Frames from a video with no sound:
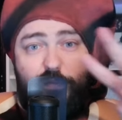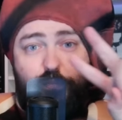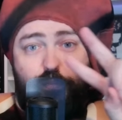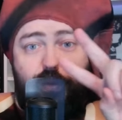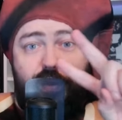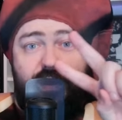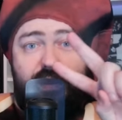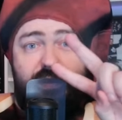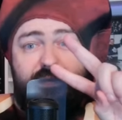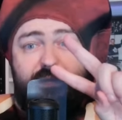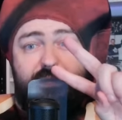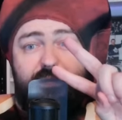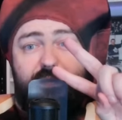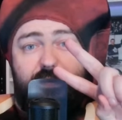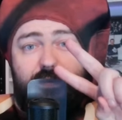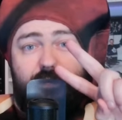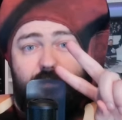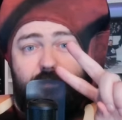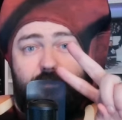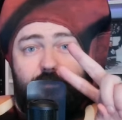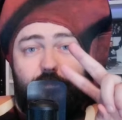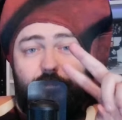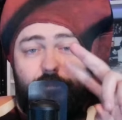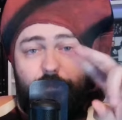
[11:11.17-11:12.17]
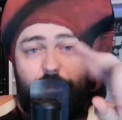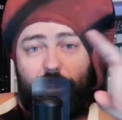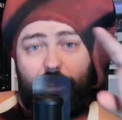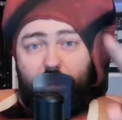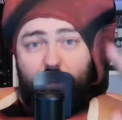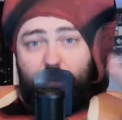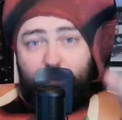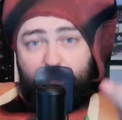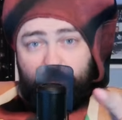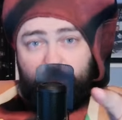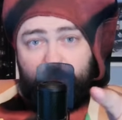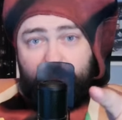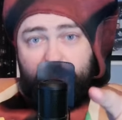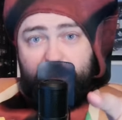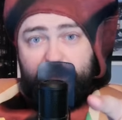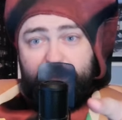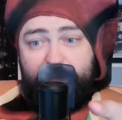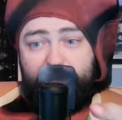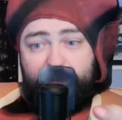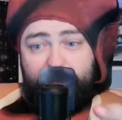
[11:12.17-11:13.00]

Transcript: Peace. Peace.